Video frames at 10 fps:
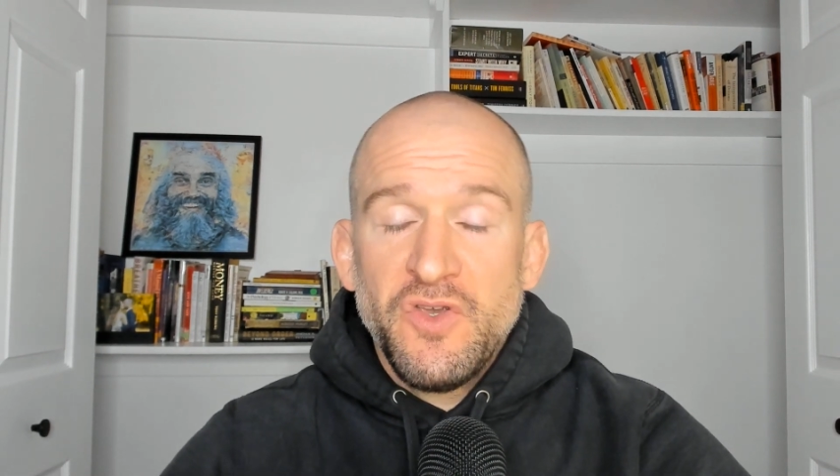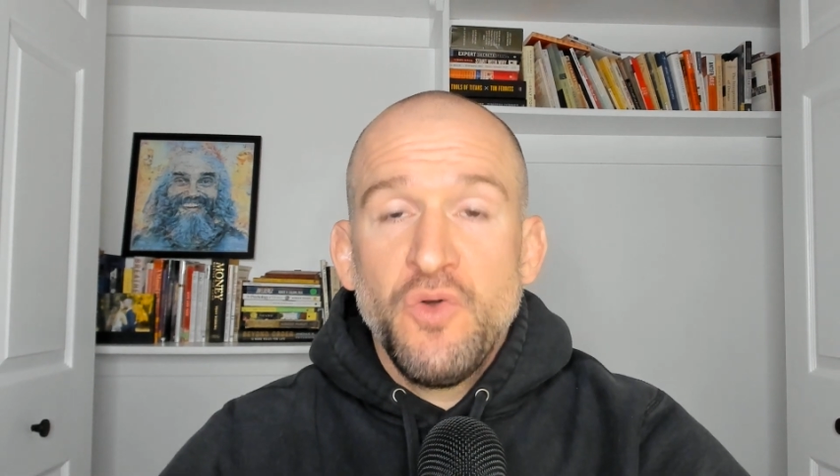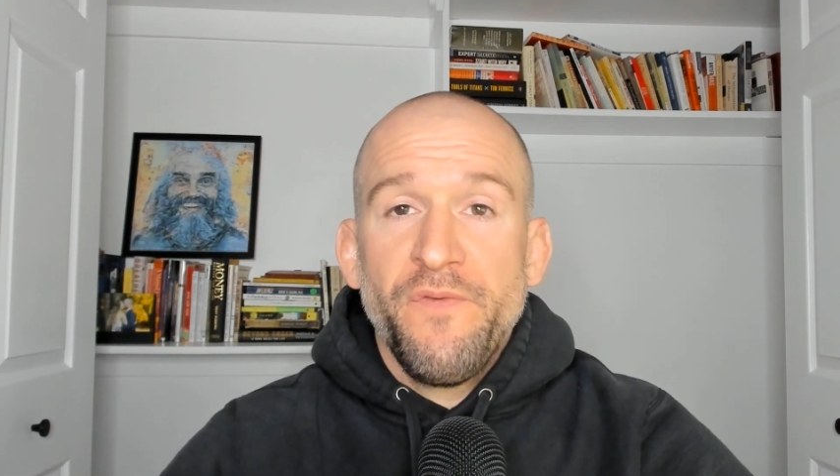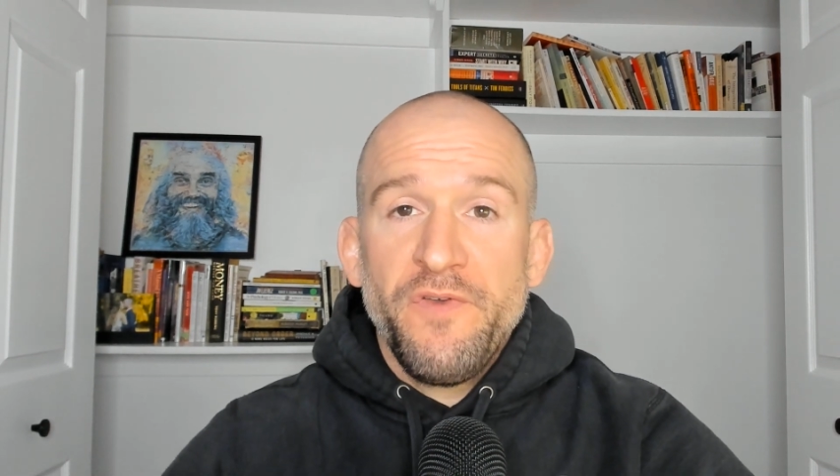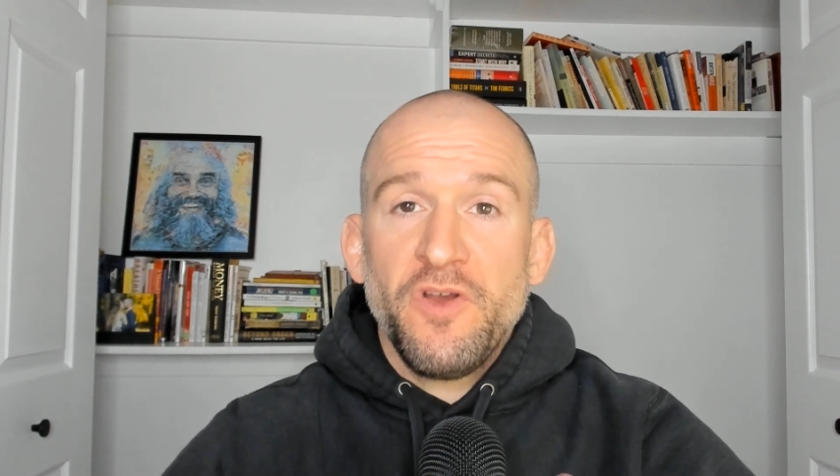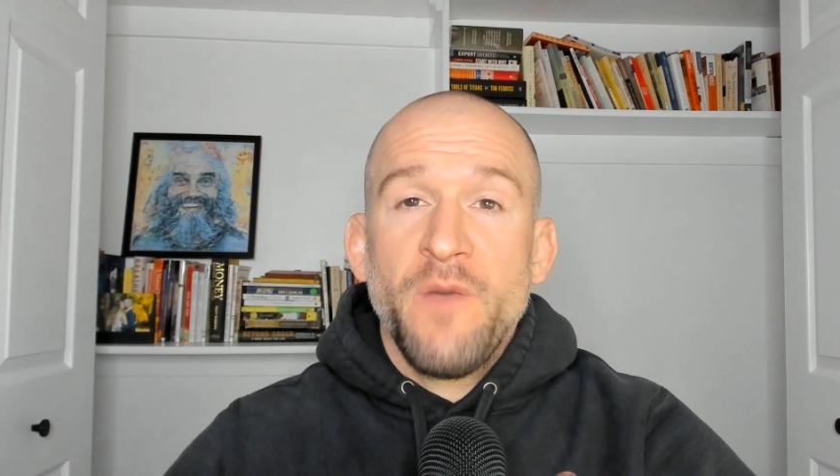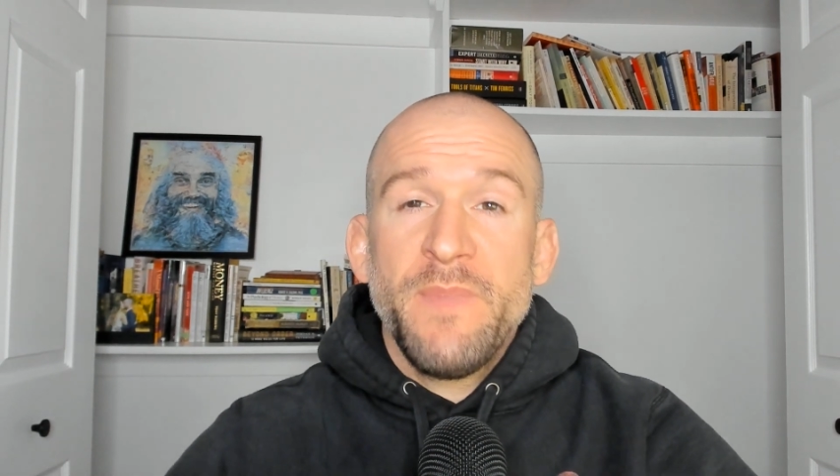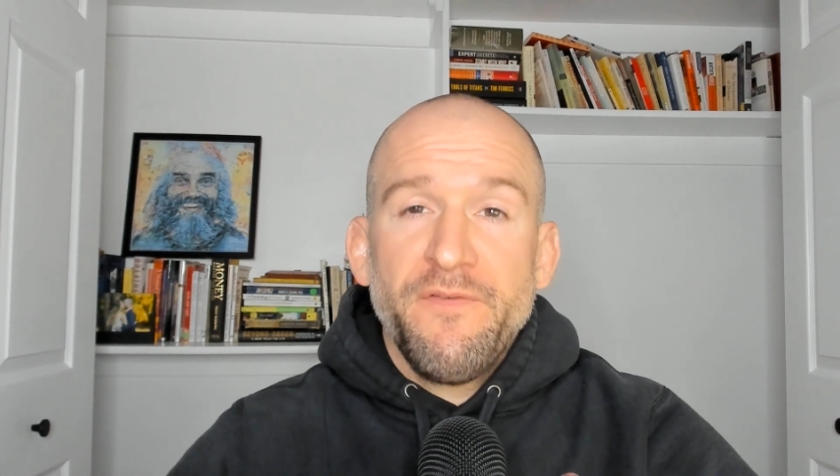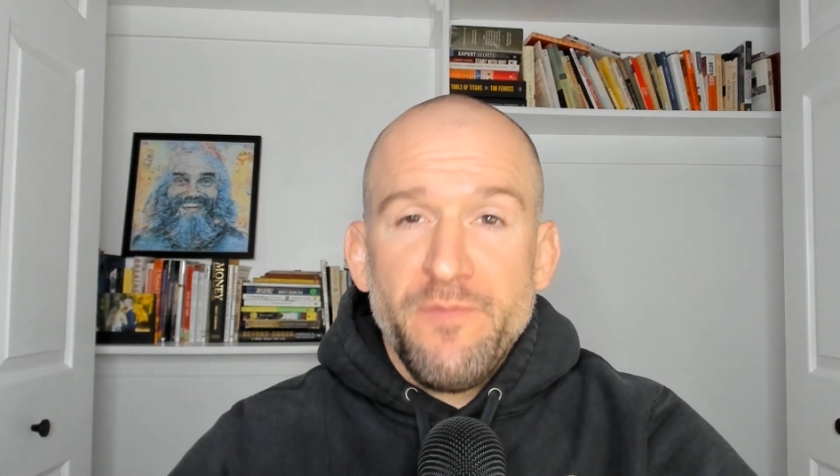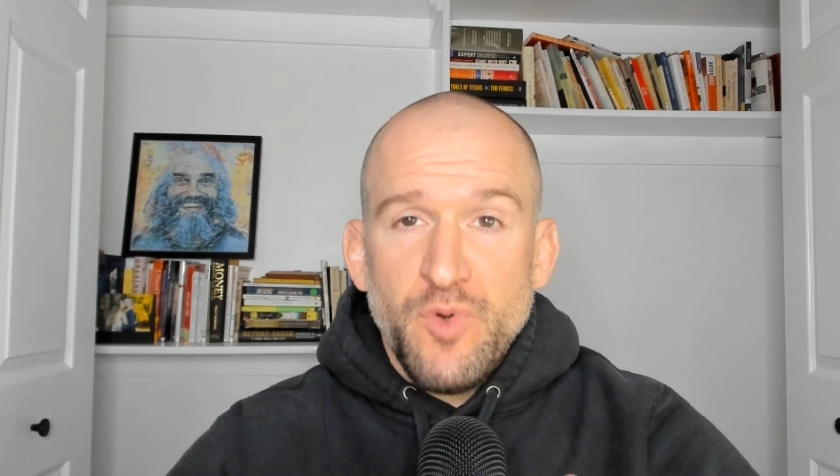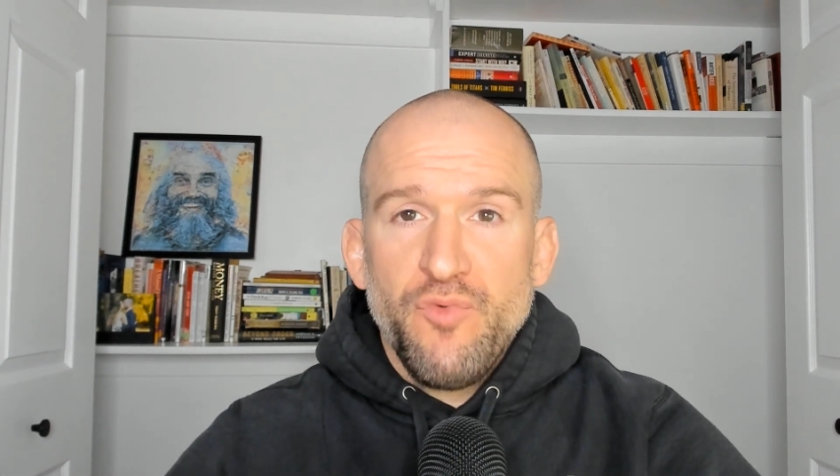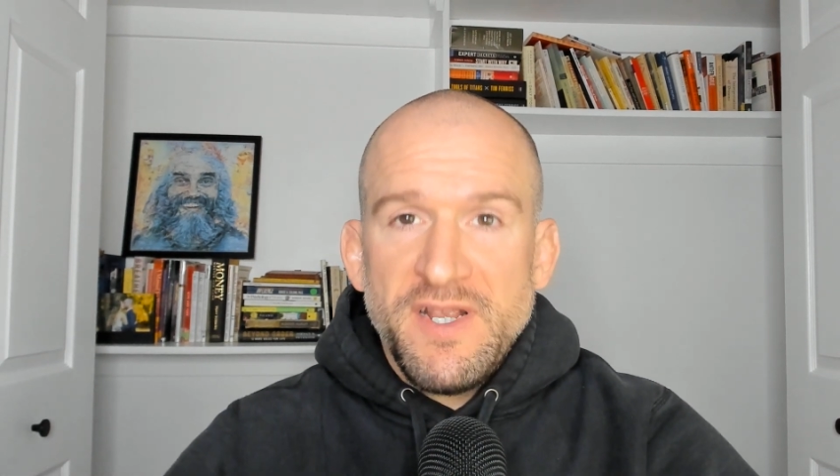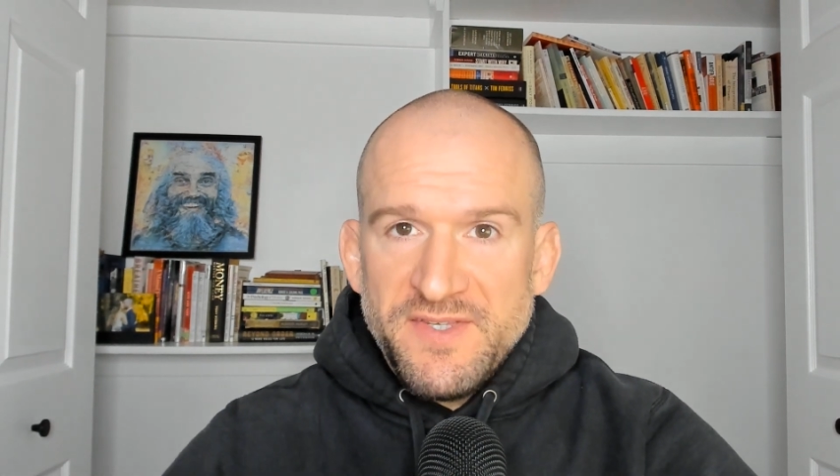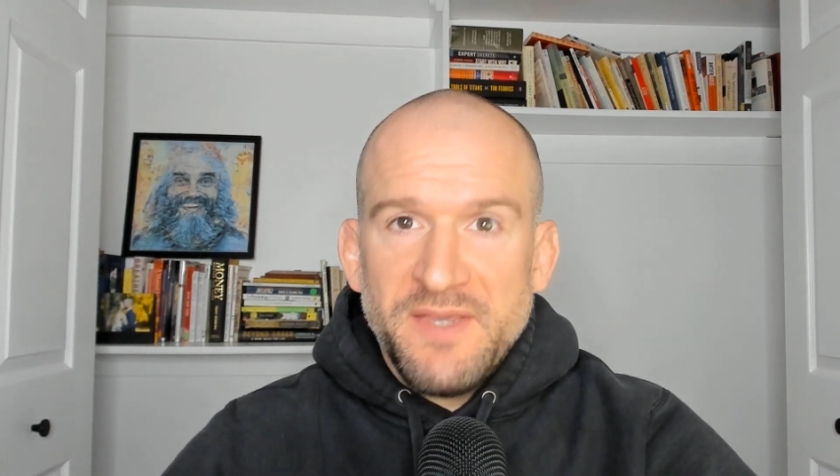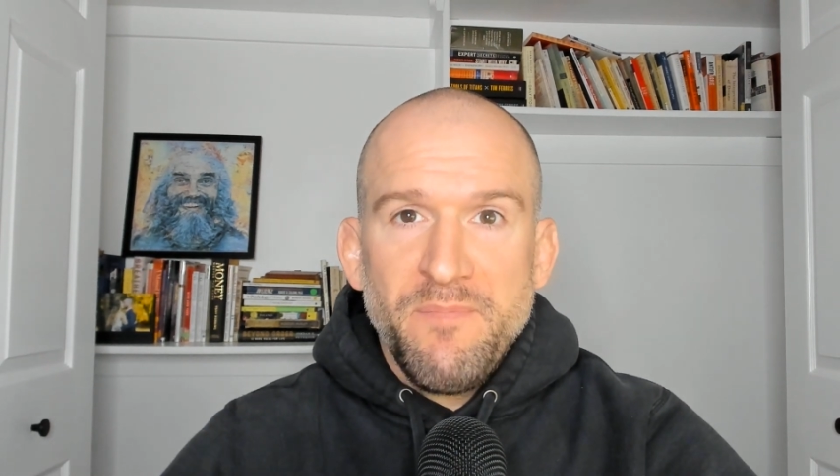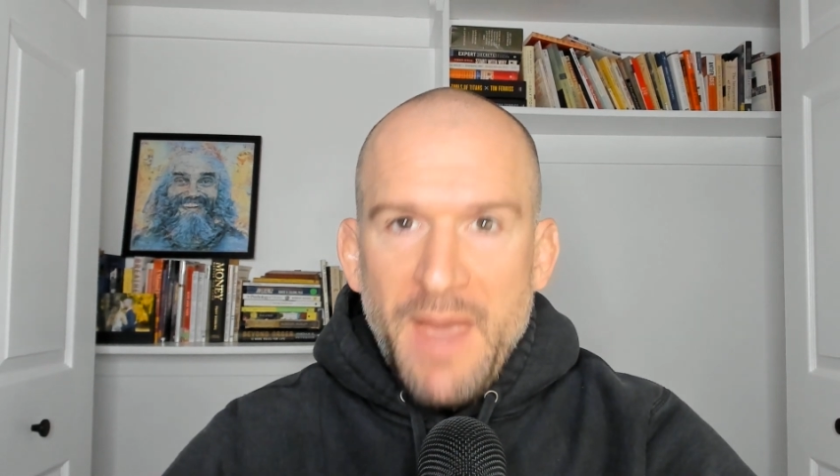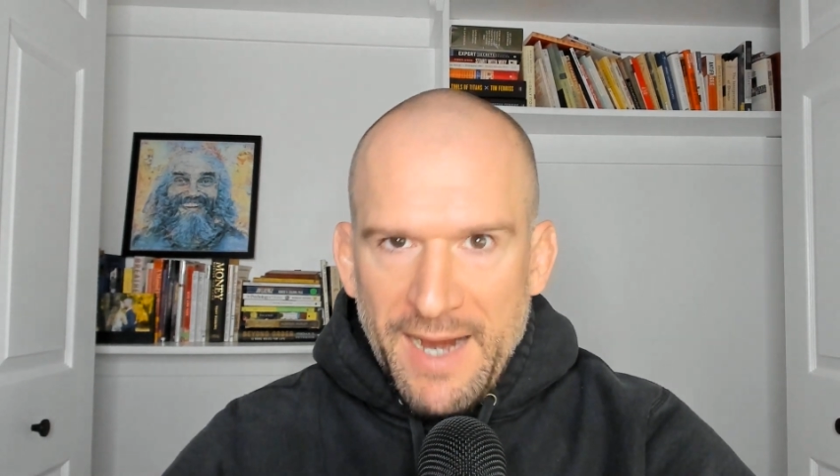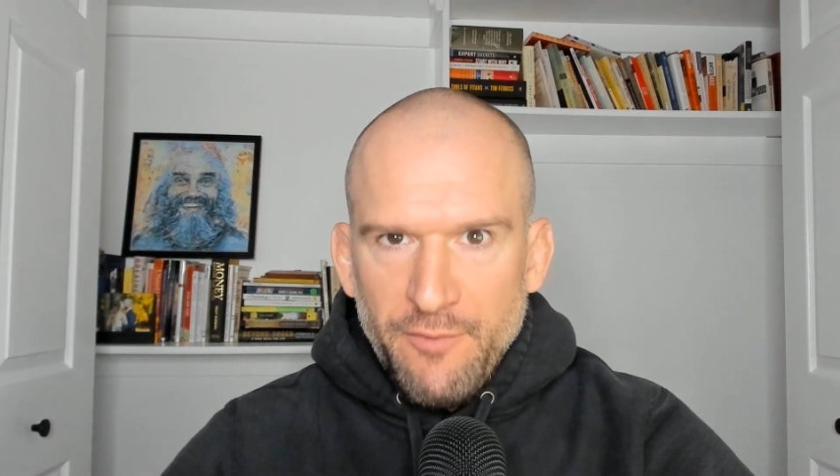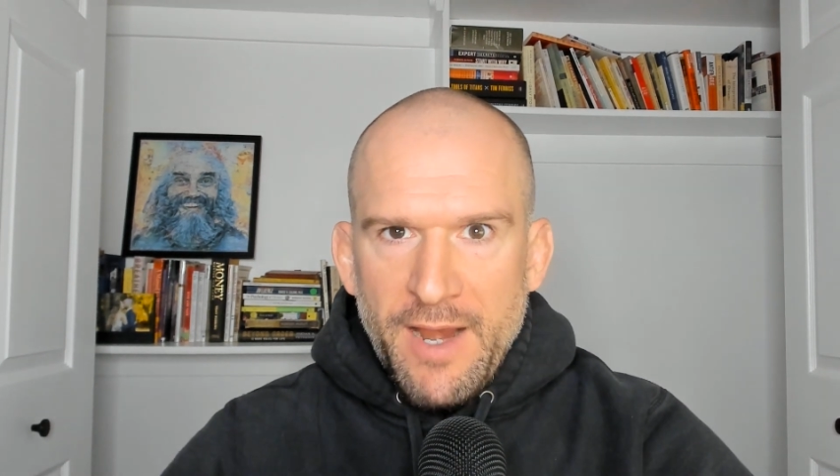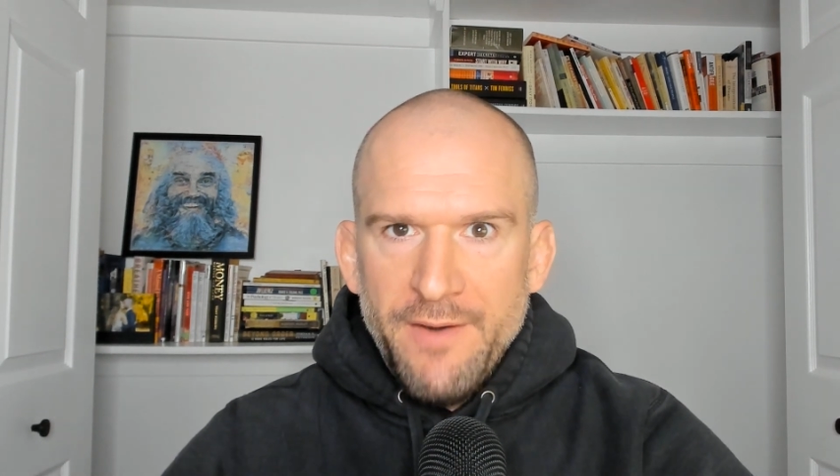two if you're coming from a wrestling
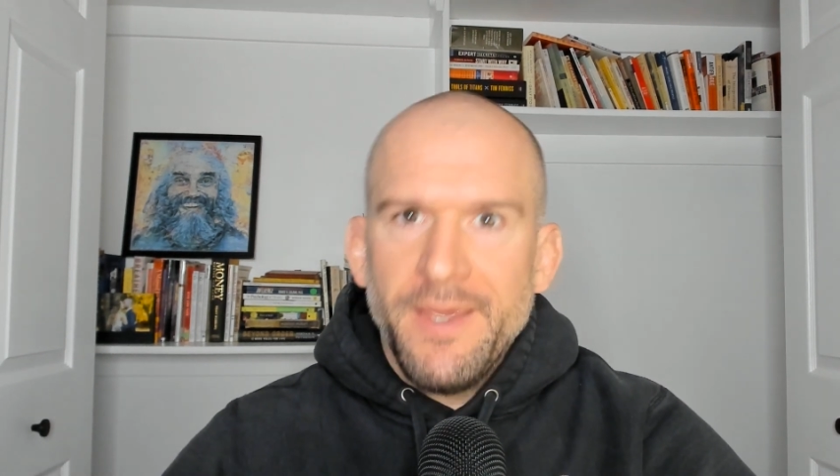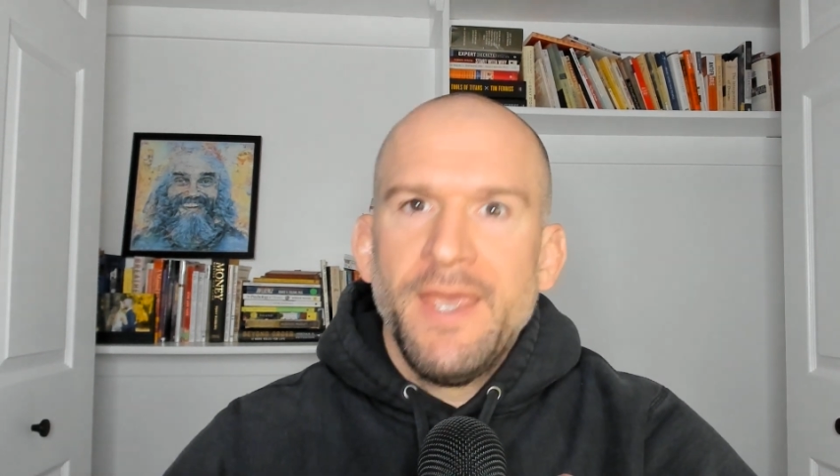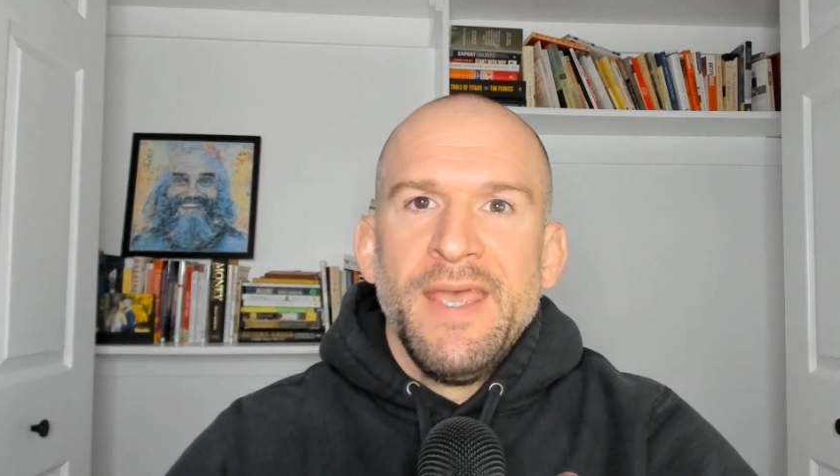background.